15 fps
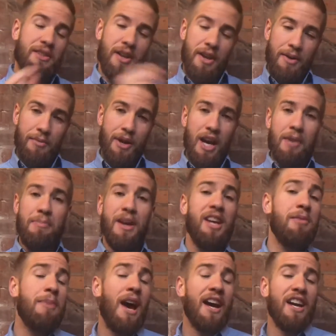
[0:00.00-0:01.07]
and we're kind of
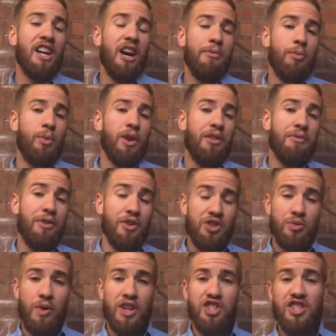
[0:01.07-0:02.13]
piggybacking off of one of the first
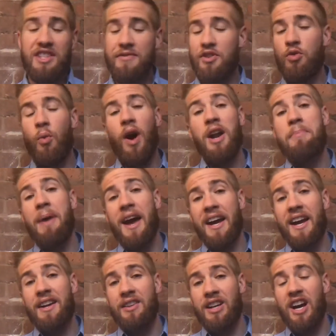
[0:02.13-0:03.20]
questions. If you want to back
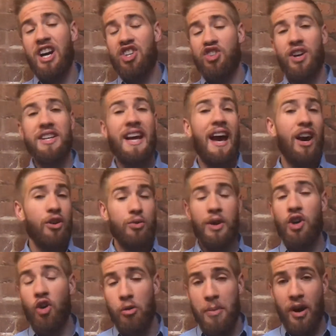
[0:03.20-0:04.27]
out of the contract, how do I
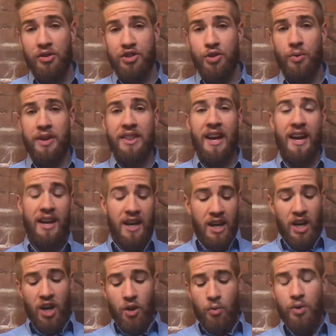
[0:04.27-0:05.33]
go about doing that?
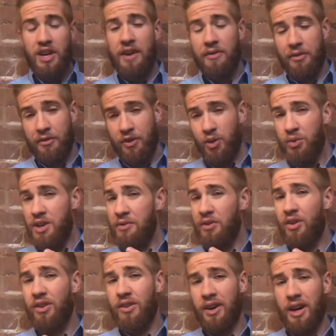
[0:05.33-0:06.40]
Well, you have a few
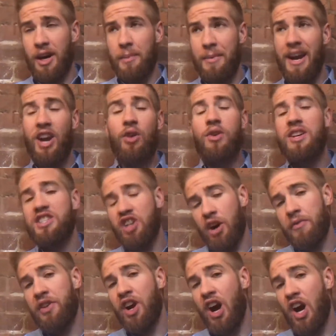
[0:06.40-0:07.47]
different areas
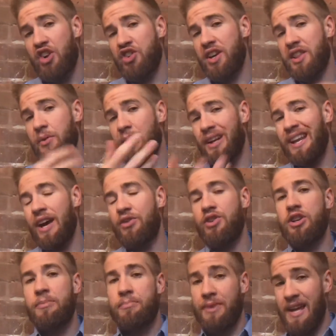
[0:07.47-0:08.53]
of the contract that would allow you
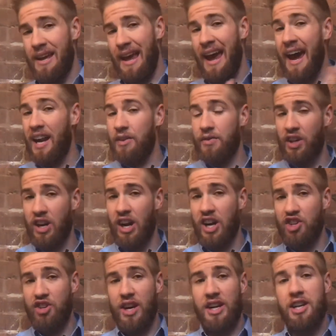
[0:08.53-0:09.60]
to get out of the
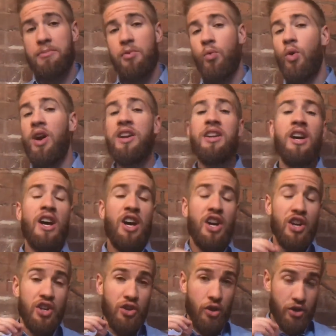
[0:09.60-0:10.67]
contract. Number 1, your